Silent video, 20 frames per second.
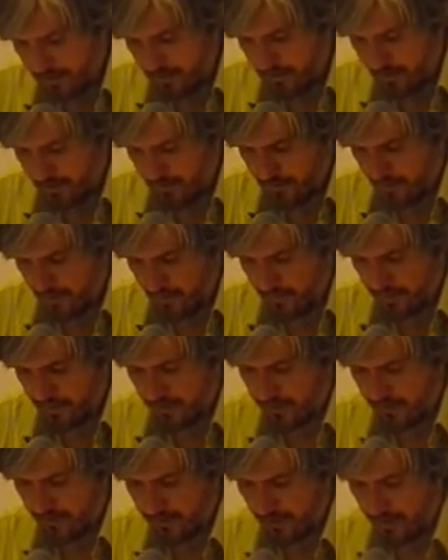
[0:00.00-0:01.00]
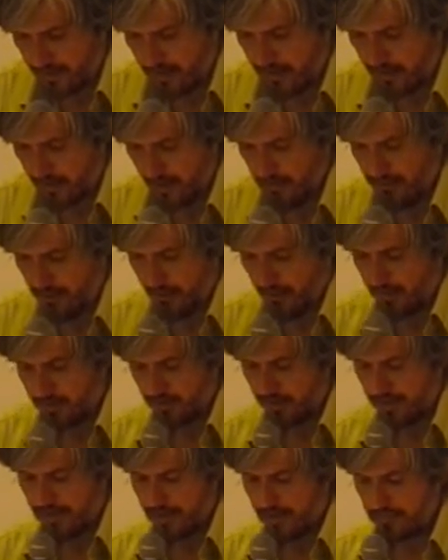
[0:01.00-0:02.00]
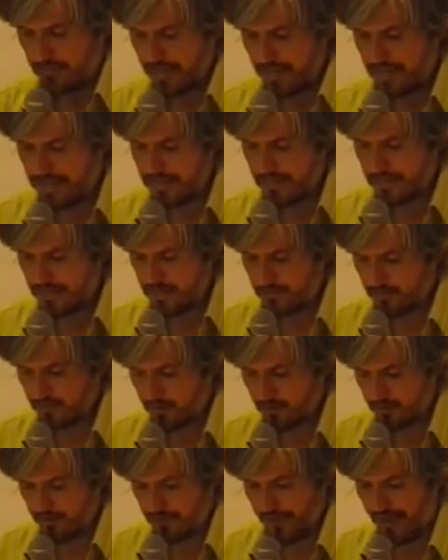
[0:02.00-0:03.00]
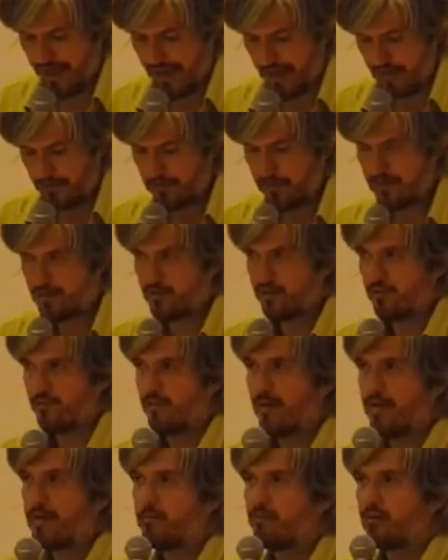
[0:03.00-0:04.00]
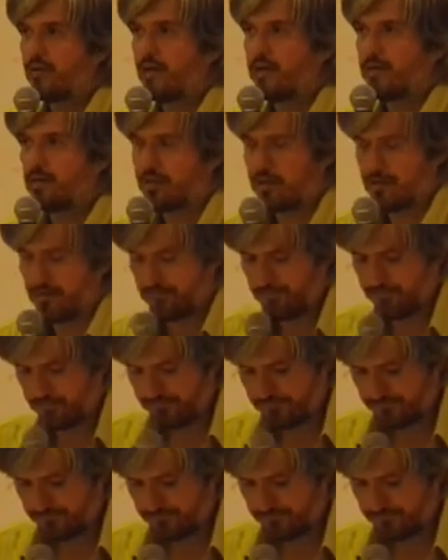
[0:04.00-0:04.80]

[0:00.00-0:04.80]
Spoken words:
newspapers came out an amazing number of elements of manipulation.